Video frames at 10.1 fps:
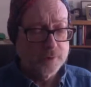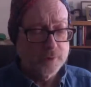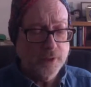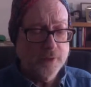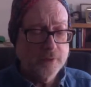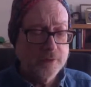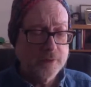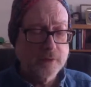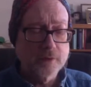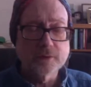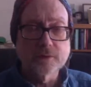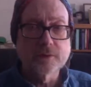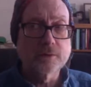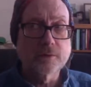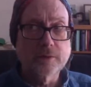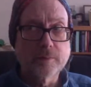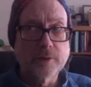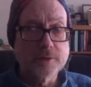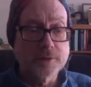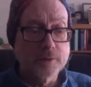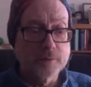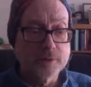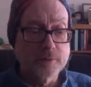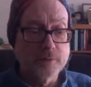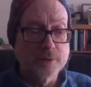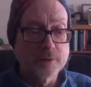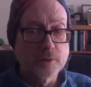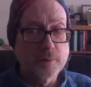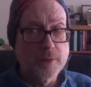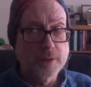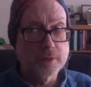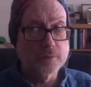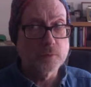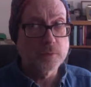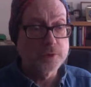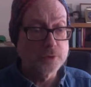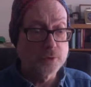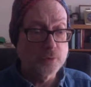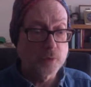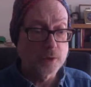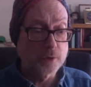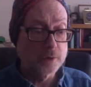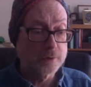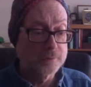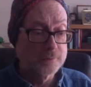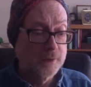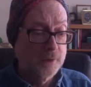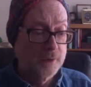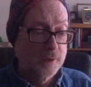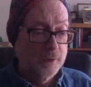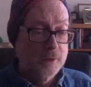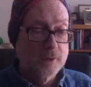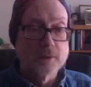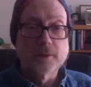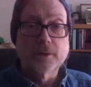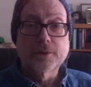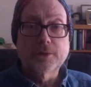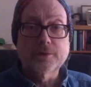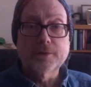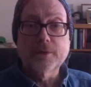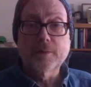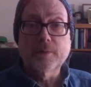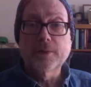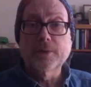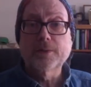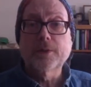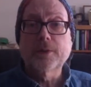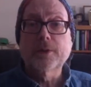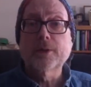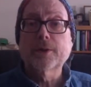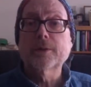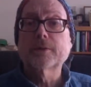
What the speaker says: I can't tell you how many times I've had to go back and redo work. Enough said about that.